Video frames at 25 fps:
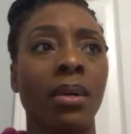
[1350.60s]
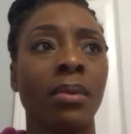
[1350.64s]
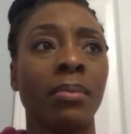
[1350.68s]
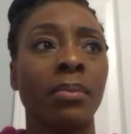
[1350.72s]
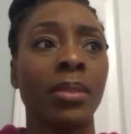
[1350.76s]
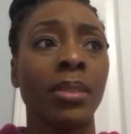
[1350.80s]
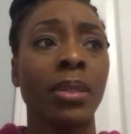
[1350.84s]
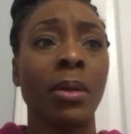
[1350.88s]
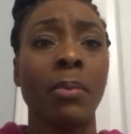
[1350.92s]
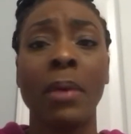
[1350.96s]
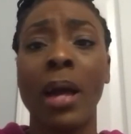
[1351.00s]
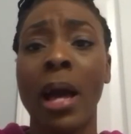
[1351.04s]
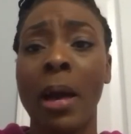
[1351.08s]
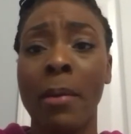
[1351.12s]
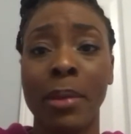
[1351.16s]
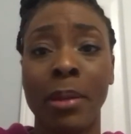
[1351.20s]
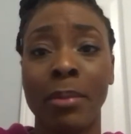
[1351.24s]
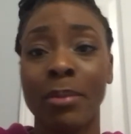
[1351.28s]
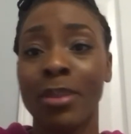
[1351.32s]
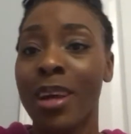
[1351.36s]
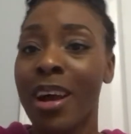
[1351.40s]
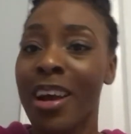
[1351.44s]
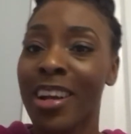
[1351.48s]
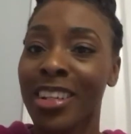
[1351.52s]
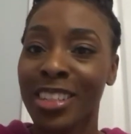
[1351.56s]
So I'm happy
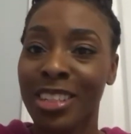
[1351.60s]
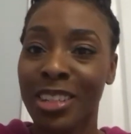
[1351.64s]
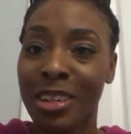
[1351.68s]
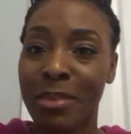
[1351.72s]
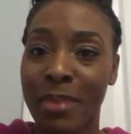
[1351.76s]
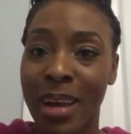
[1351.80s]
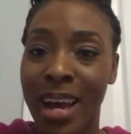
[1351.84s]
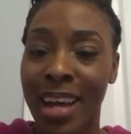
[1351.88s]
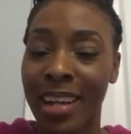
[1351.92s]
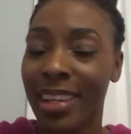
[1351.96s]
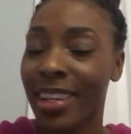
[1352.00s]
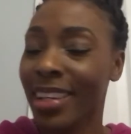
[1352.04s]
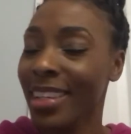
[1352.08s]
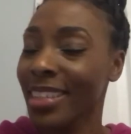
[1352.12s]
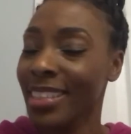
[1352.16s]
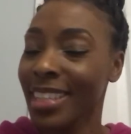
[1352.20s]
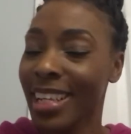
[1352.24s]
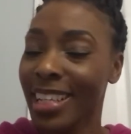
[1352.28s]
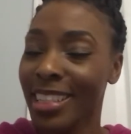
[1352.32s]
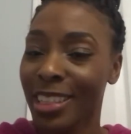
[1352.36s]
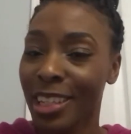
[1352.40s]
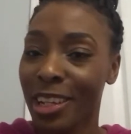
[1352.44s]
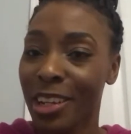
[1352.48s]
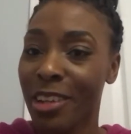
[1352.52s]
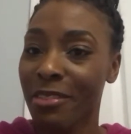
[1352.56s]
I'm talking to you about it, because
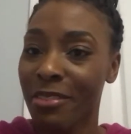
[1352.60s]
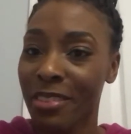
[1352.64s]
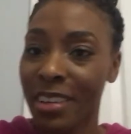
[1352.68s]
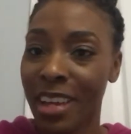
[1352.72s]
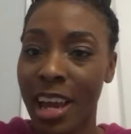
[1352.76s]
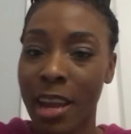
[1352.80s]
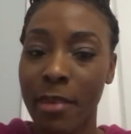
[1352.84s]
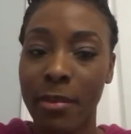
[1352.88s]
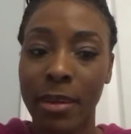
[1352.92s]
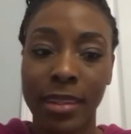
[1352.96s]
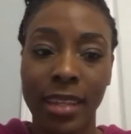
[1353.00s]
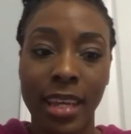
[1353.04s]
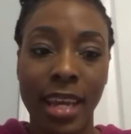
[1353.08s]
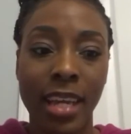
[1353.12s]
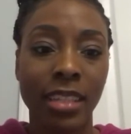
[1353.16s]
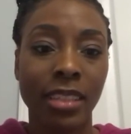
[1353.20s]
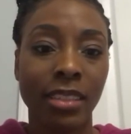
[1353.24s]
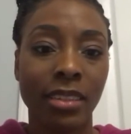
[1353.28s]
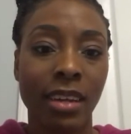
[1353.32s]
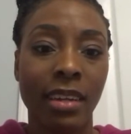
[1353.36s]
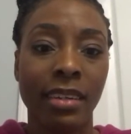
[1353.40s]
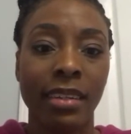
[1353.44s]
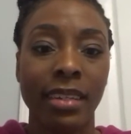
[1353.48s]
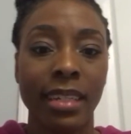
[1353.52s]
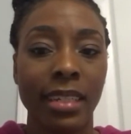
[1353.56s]
I totally forgot about that.
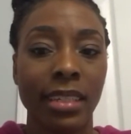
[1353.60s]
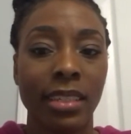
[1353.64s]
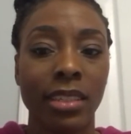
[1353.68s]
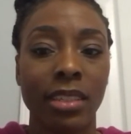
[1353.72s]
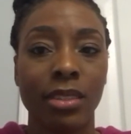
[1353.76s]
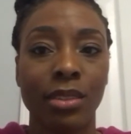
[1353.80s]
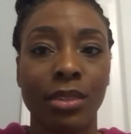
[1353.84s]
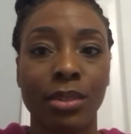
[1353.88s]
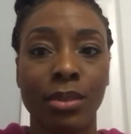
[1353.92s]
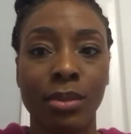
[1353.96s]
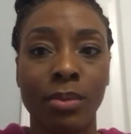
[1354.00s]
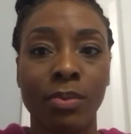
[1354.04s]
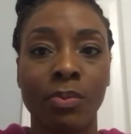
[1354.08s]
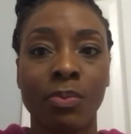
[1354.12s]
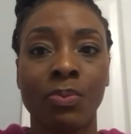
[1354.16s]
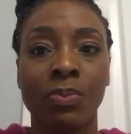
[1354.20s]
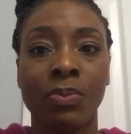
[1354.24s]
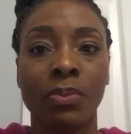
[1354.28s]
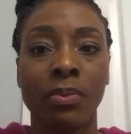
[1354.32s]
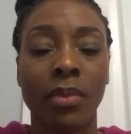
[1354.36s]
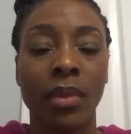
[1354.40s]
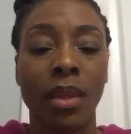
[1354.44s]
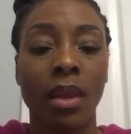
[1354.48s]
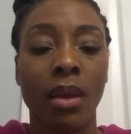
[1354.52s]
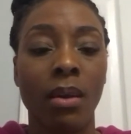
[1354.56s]
So I need to
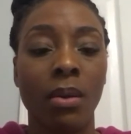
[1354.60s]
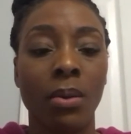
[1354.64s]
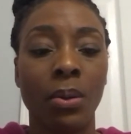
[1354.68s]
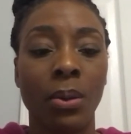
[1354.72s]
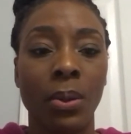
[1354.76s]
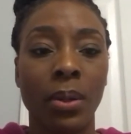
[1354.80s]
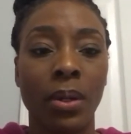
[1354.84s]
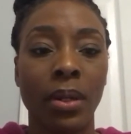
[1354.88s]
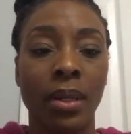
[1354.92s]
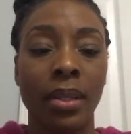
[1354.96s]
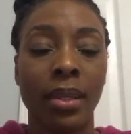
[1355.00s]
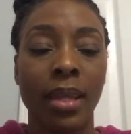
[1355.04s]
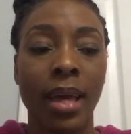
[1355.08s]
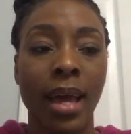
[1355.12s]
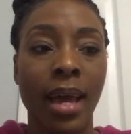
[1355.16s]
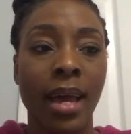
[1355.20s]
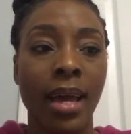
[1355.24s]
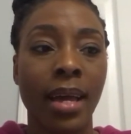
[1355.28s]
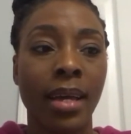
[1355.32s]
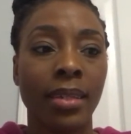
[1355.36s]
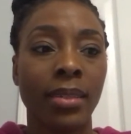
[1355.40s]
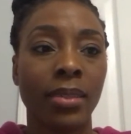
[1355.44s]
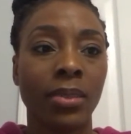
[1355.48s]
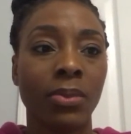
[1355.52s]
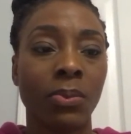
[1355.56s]
order that
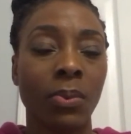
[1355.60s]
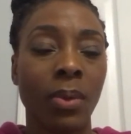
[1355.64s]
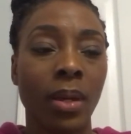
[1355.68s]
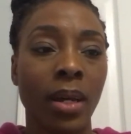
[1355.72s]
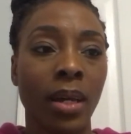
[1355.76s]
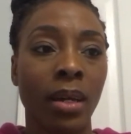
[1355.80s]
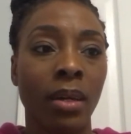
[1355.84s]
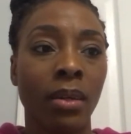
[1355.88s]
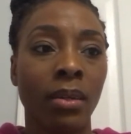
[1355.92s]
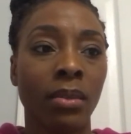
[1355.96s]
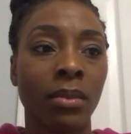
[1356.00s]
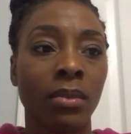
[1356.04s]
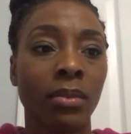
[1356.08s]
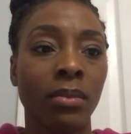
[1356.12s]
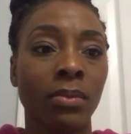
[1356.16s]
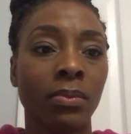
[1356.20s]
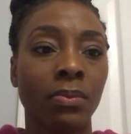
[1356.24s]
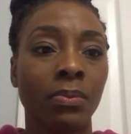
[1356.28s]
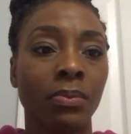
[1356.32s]
as well.